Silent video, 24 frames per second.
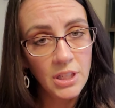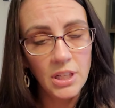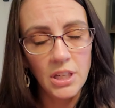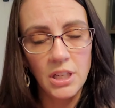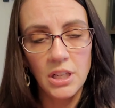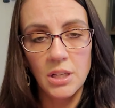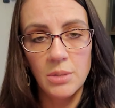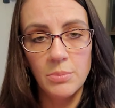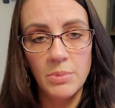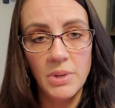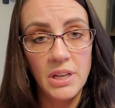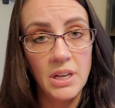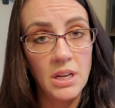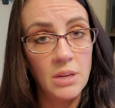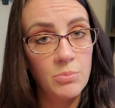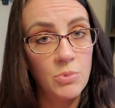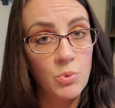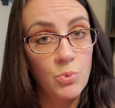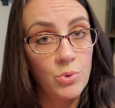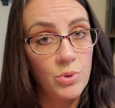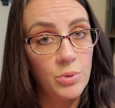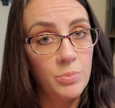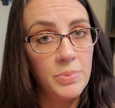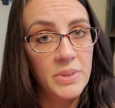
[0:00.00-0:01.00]
And I'm a
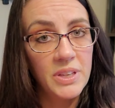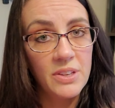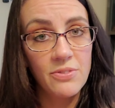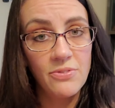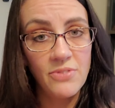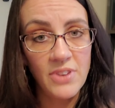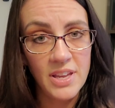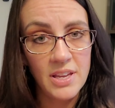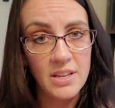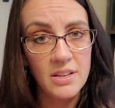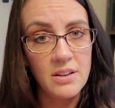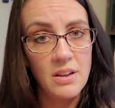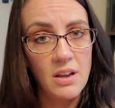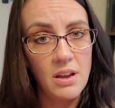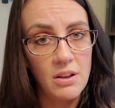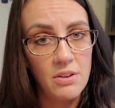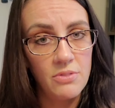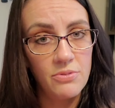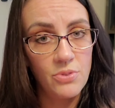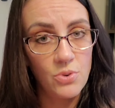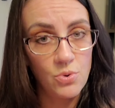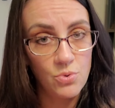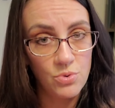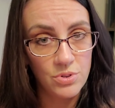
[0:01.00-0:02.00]
real big fan
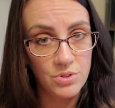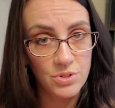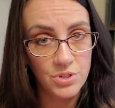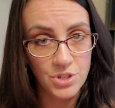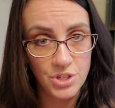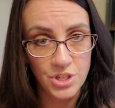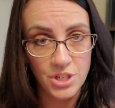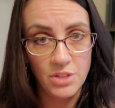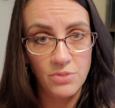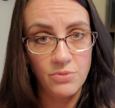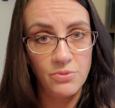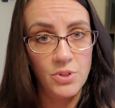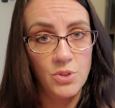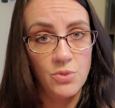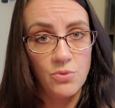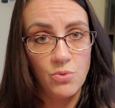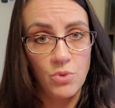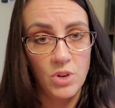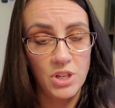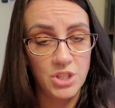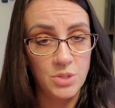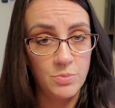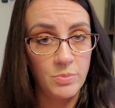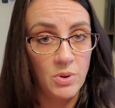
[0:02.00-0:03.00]
of orange. If you've
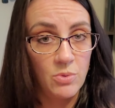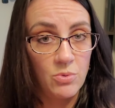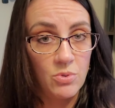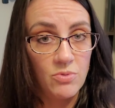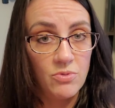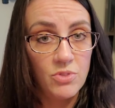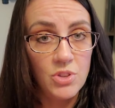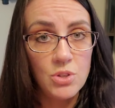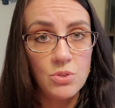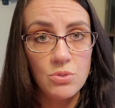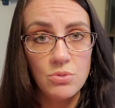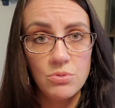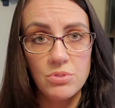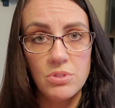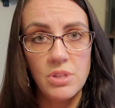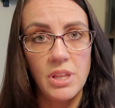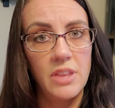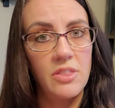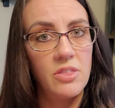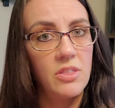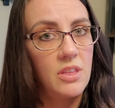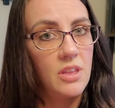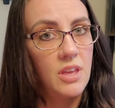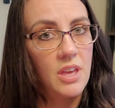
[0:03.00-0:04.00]
watched my reviews,
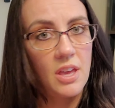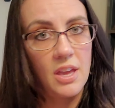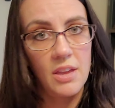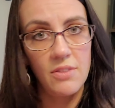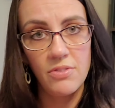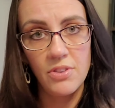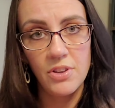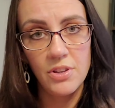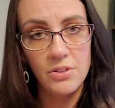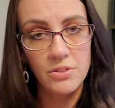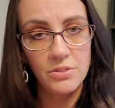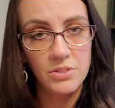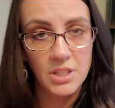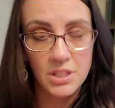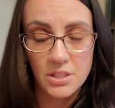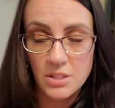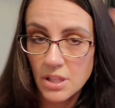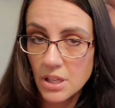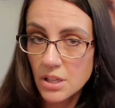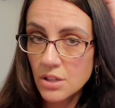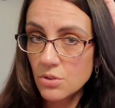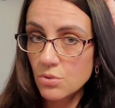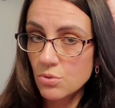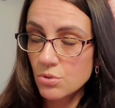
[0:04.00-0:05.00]
like the Cave Hill tastes
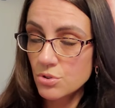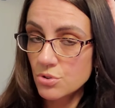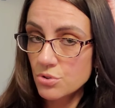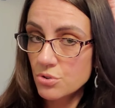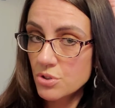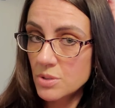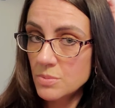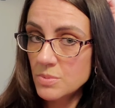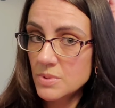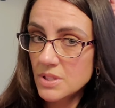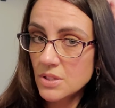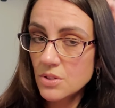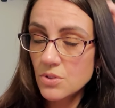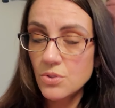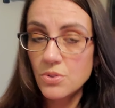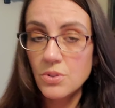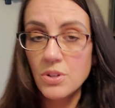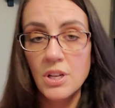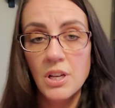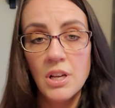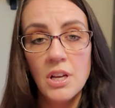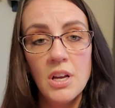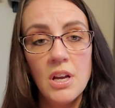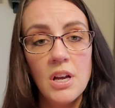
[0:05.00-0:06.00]
like an orange creamsicle.
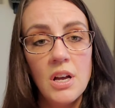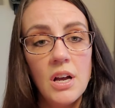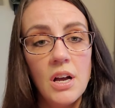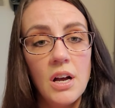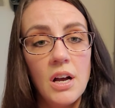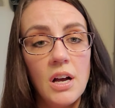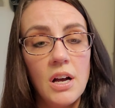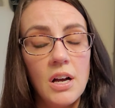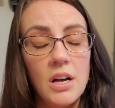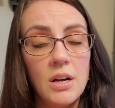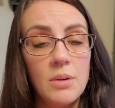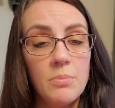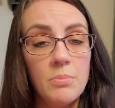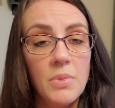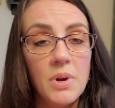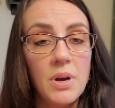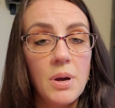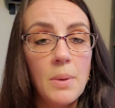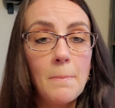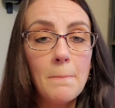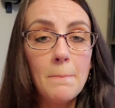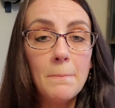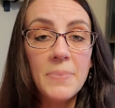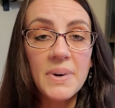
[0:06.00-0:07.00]

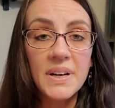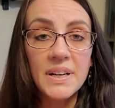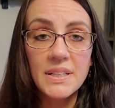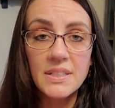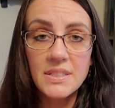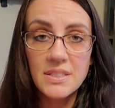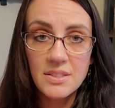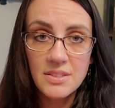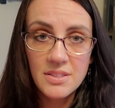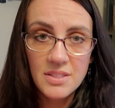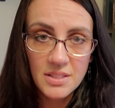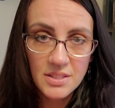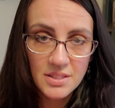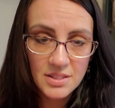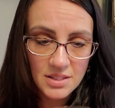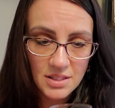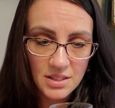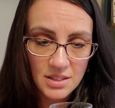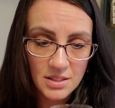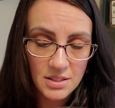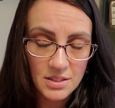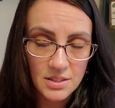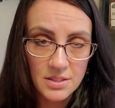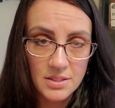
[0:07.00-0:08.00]
But this
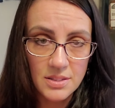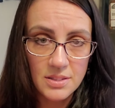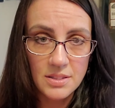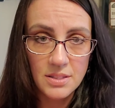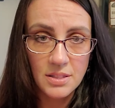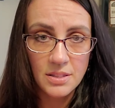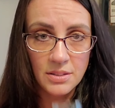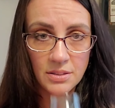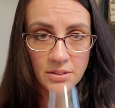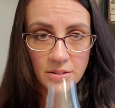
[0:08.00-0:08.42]
is